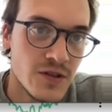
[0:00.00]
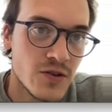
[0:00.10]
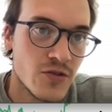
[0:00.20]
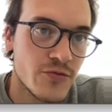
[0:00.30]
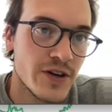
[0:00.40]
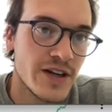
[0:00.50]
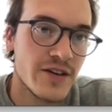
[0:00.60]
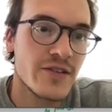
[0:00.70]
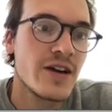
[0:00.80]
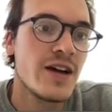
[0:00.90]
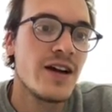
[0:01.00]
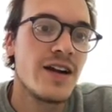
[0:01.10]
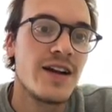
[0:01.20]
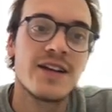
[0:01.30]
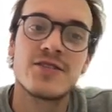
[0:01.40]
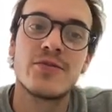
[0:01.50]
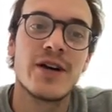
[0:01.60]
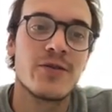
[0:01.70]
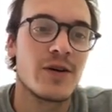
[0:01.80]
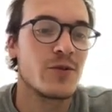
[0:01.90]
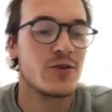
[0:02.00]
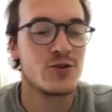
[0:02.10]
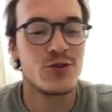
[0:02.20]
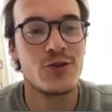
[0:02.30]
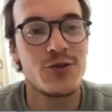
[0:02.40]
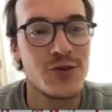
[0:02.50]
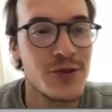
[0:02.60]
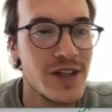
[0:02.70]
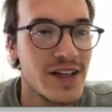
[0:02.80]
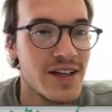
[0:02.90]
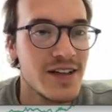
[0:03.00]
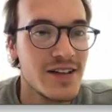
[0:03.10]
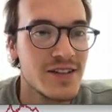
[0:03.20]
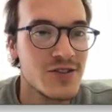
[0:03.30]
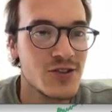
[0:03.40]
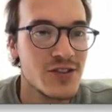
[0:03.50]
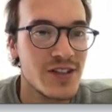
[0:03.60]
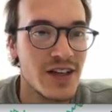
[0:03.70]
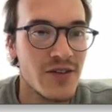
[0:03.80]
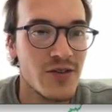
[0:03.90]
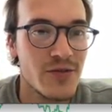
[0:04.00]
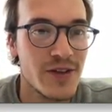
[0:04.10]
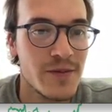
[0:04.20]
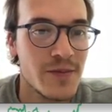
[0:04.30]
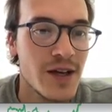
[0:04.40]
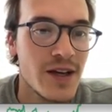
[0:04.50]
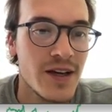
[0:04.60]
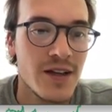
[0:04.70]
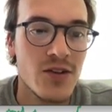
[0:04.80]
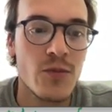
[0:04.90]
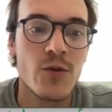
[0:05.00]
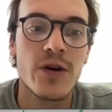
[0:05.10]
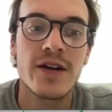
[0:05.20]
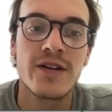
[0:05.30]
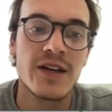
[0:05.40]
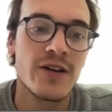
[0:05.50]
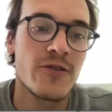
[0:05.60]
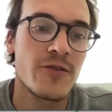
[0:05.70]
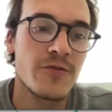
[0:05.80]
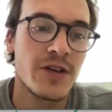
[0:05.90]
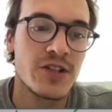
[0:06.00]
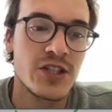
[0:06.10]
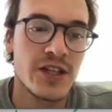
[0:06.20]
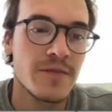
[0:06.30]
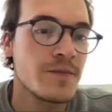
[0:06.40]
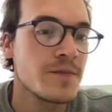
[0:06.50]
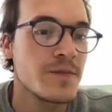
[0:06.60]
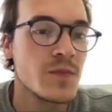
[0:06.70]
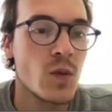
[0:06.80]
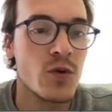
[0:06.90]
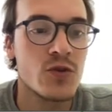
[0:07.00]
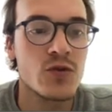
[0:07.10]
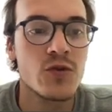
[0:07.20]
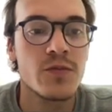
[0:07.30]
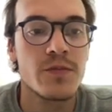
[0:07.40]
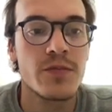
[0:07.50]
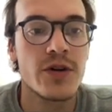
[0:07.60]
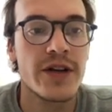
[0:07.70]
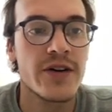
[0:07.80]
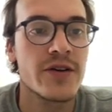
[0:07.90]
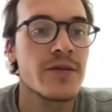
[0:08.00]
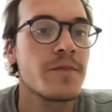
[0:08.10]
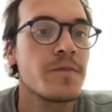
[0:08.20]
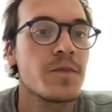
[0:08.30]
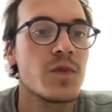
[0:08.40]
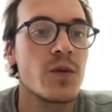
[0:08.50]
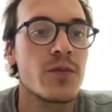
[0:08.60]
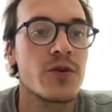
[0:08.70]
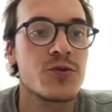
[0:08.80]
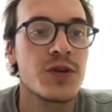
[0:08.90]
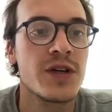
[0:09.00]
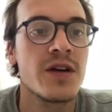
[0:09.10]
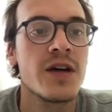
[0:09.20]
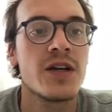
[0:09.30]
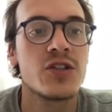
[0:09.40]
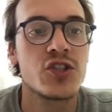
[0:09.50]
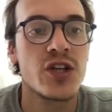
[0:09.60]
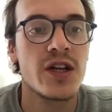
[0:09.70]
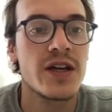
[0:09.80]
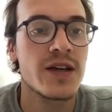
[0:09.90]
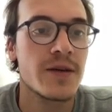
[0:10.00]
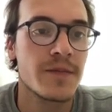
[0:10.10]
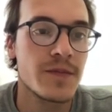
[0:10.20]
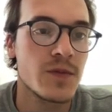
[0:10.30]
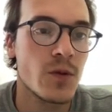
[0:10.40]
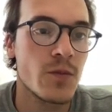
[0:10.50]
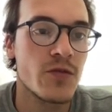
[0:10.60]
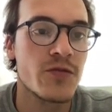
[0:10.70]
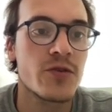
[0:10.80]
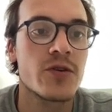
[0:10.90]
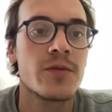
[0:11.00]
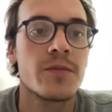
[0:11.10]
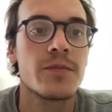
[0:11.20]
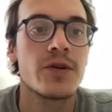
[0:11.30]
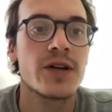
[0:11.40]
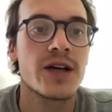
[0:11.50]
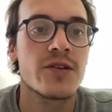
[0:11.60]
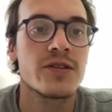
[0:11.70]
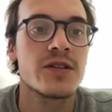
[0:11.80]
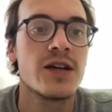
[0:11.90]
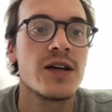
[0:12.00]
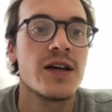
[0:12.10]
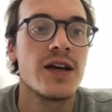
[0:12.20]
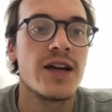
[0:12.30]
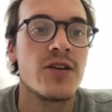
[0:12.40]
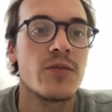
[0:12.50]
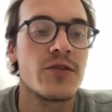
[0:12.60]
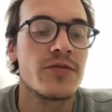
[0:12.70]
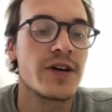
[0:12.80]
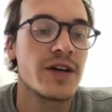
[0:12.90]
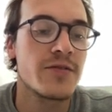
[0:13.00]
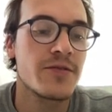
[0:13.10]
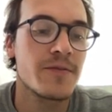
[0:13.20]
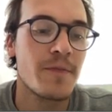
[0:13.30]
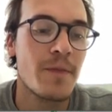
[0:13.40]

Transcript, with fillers: our friend here. Let's go back, I'm gonna show you so you can just take note of them. Number one here, VeChain, number two, Polygon, number three, Chainlink, number four, Polkadot, and number five,